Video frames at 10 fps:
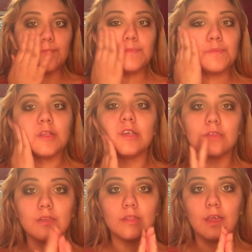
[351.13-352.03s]

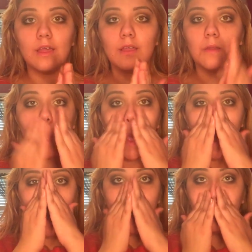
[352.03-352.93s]
placing that
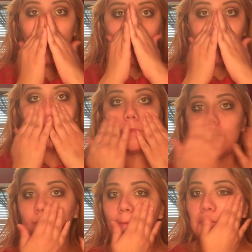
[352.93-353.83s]
all where
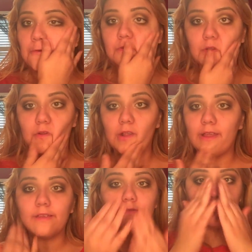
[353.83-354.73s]
my pores are at.